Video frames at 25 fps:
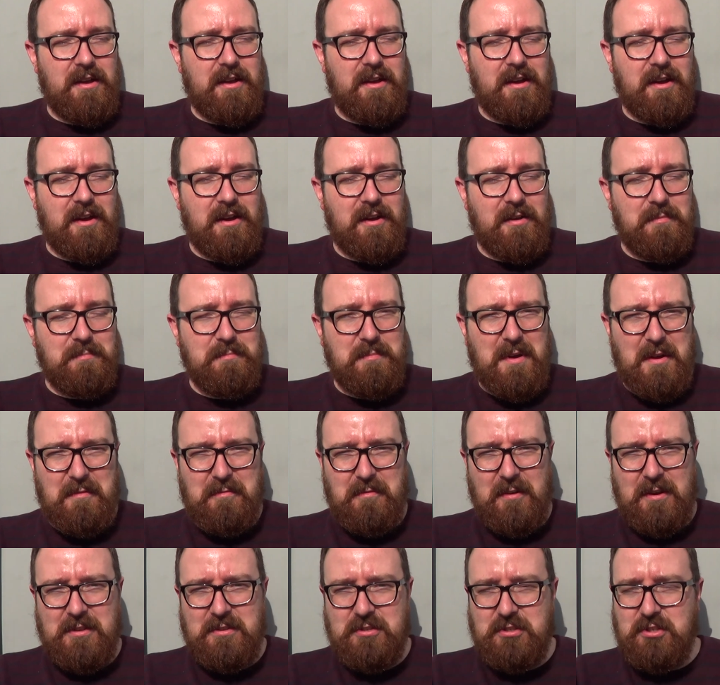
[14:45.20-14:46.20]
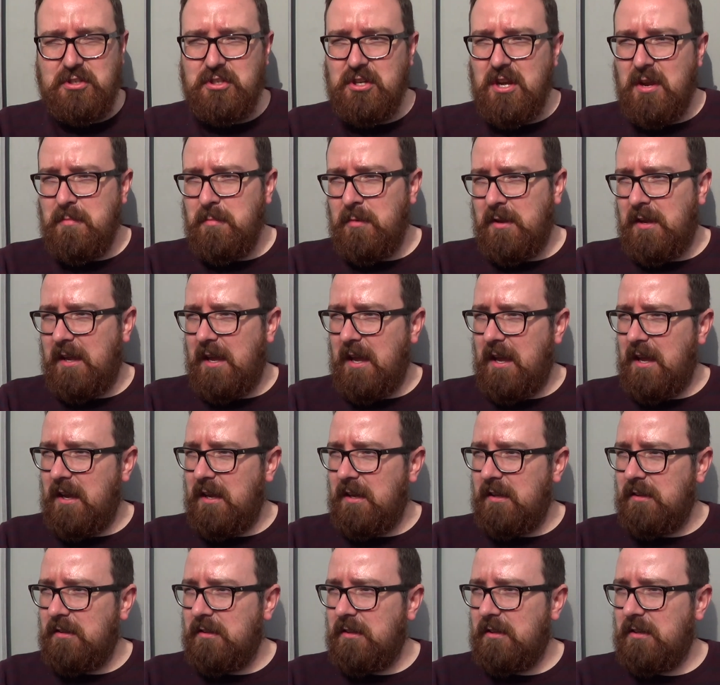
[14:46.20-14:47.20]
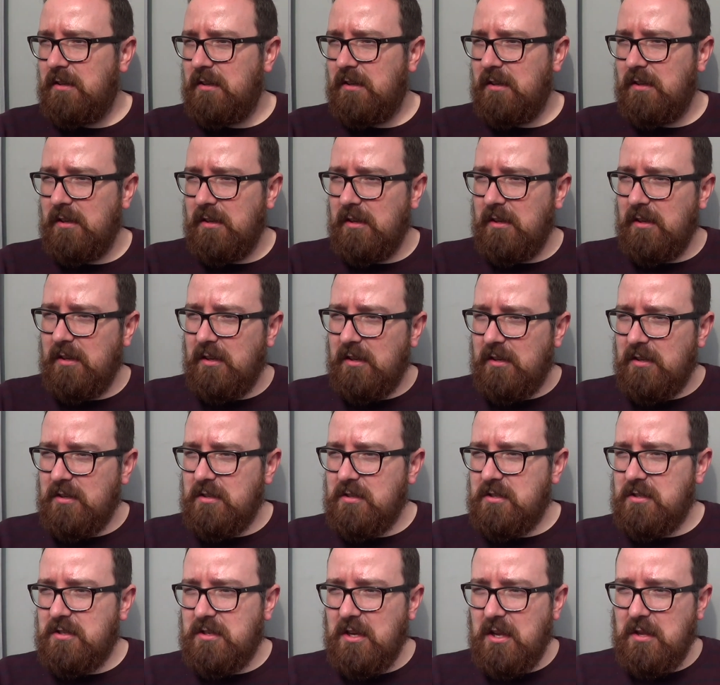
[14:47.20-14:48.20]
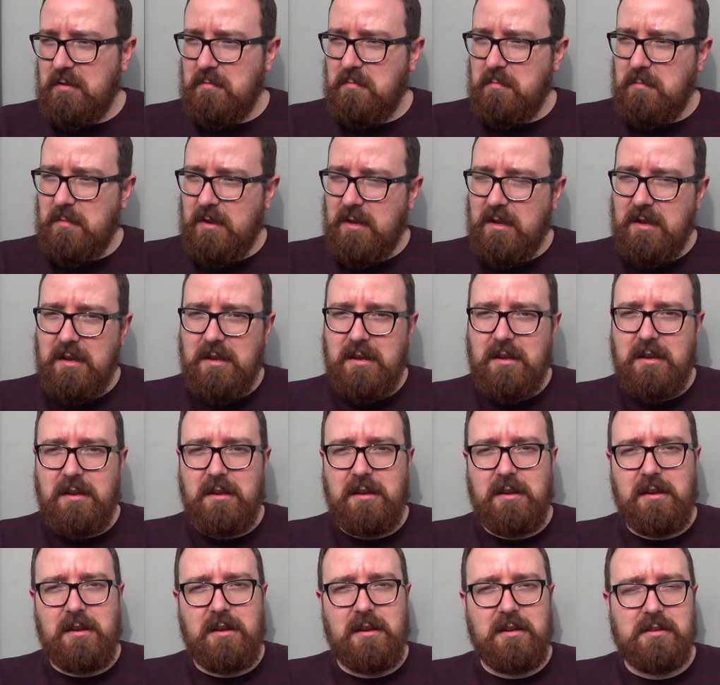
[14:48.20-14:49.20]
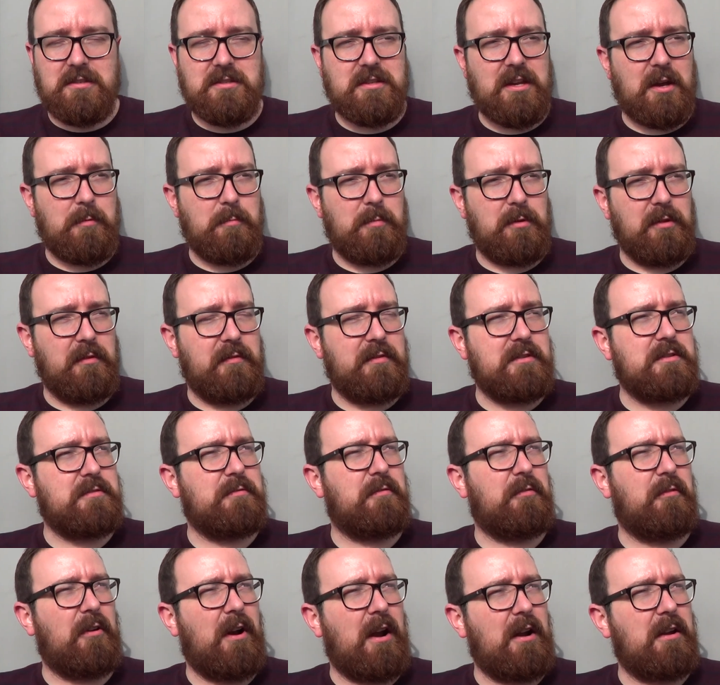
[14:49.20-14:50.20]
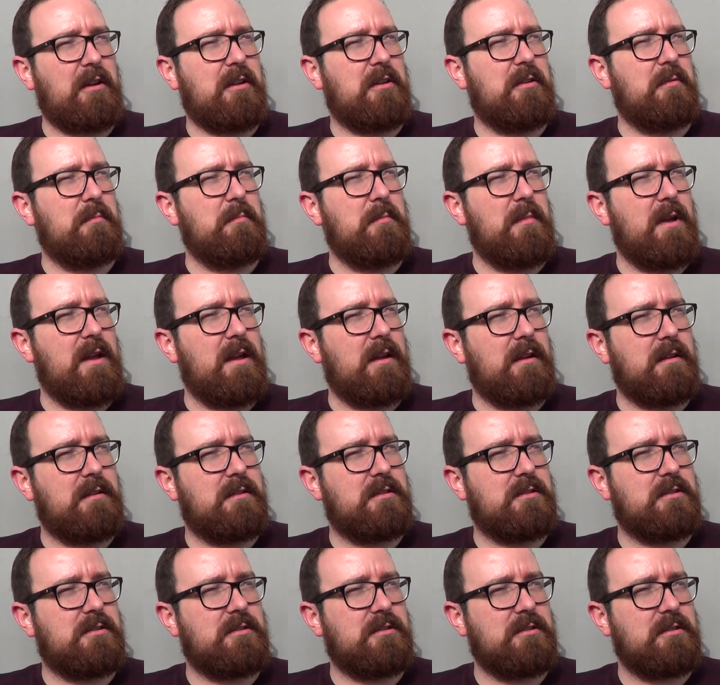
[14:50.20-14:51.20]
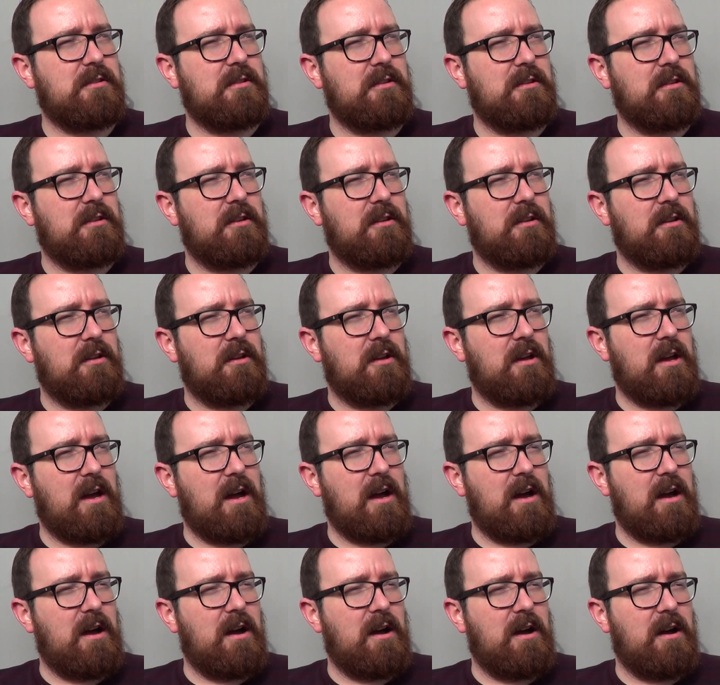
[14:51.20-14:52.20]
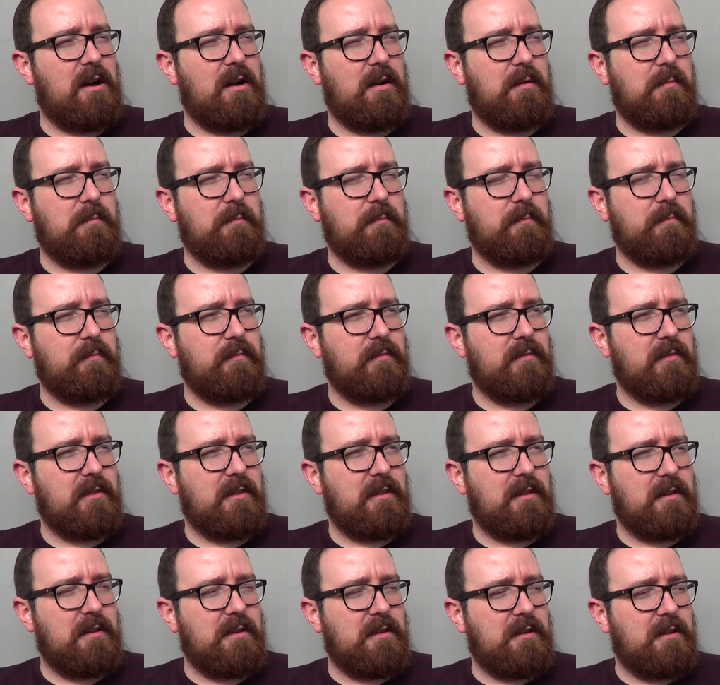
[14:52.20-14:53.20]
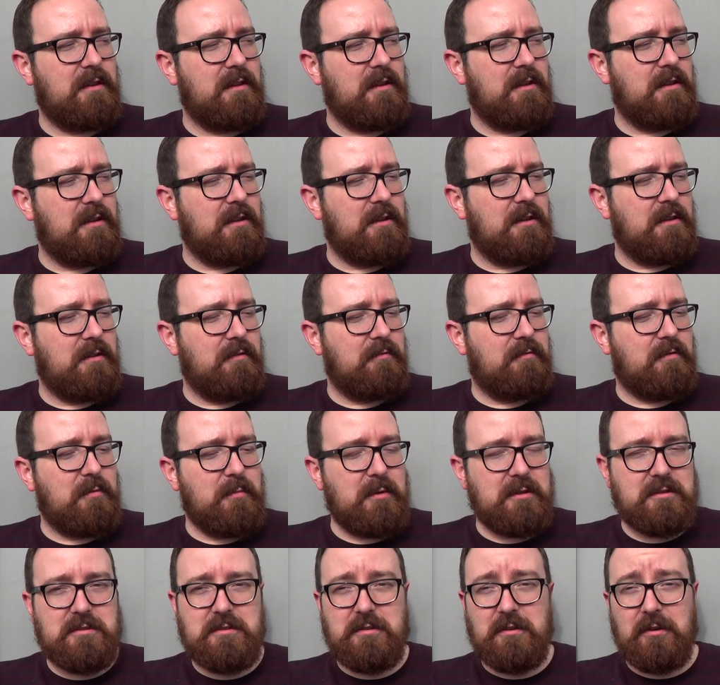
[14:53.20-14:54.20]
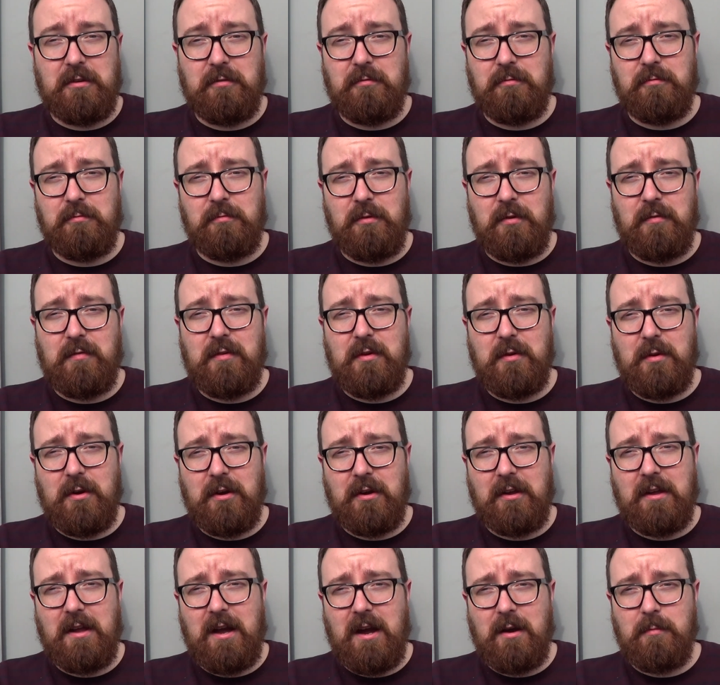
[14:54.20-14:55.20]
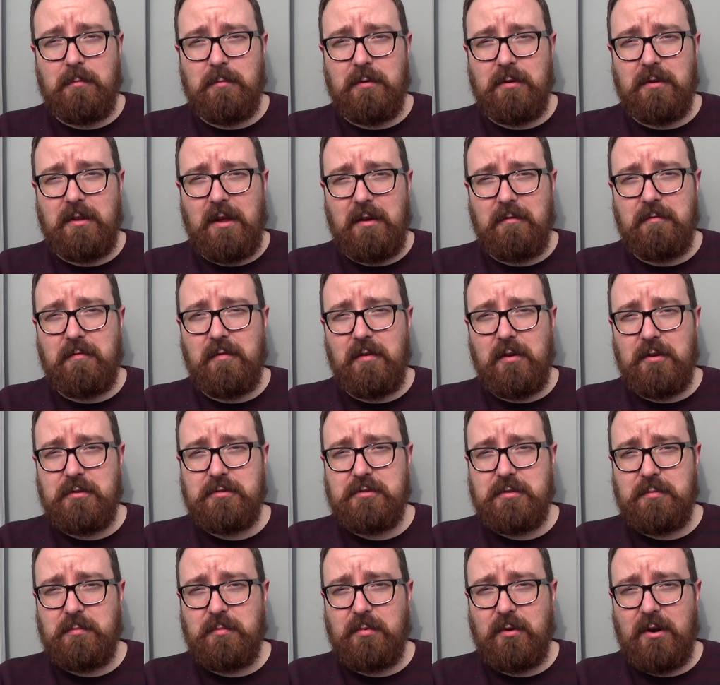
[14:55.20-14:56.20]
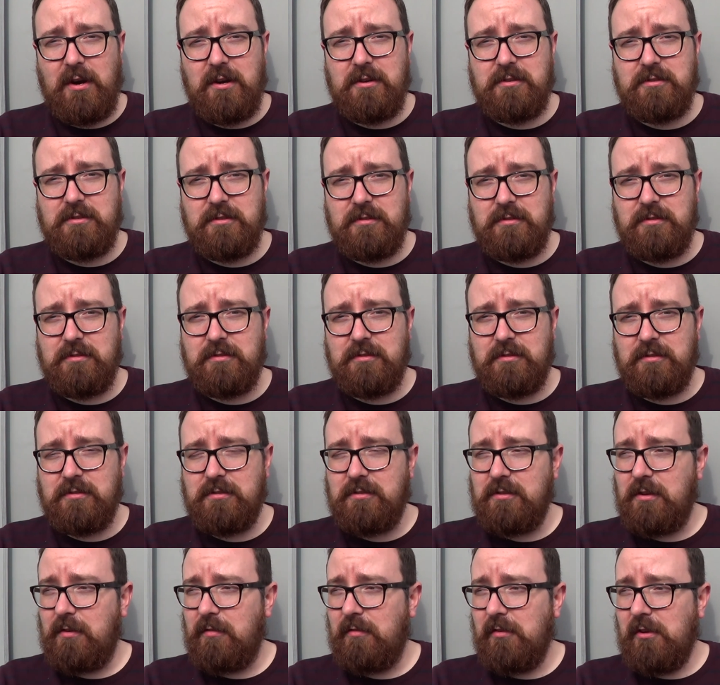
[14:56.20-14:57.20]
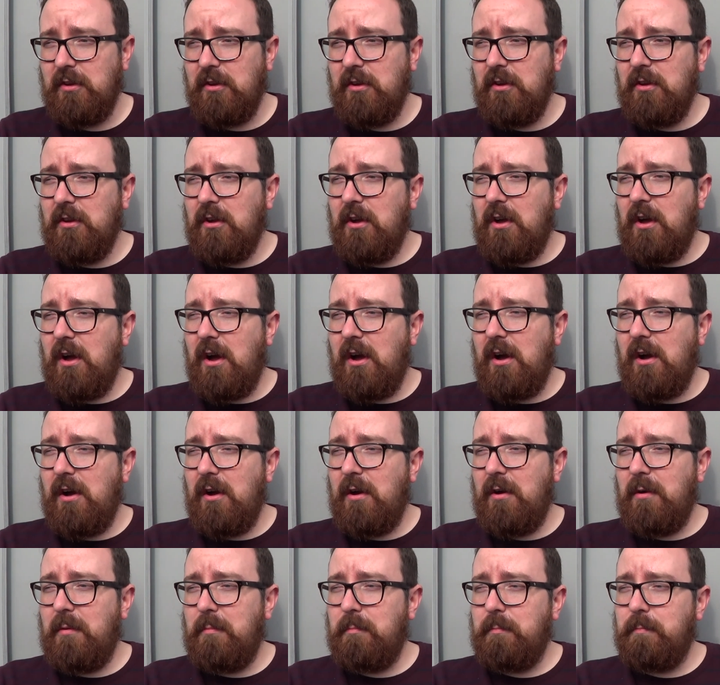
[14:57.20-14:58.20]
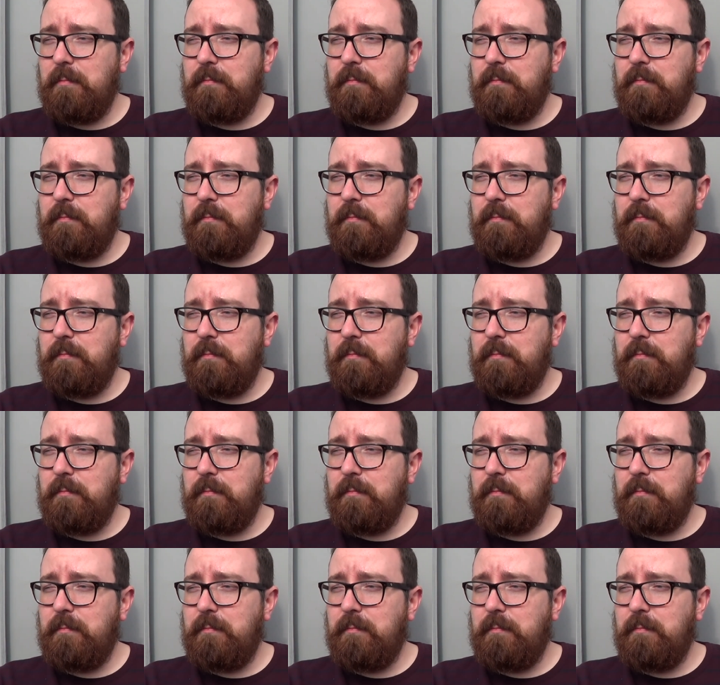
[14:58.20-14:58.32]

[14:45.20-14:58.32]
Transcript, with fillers: Um, my friend Jim Kane sent me a sample of his Franken mix um, for me to review on camera, like first impressions and stuff, um,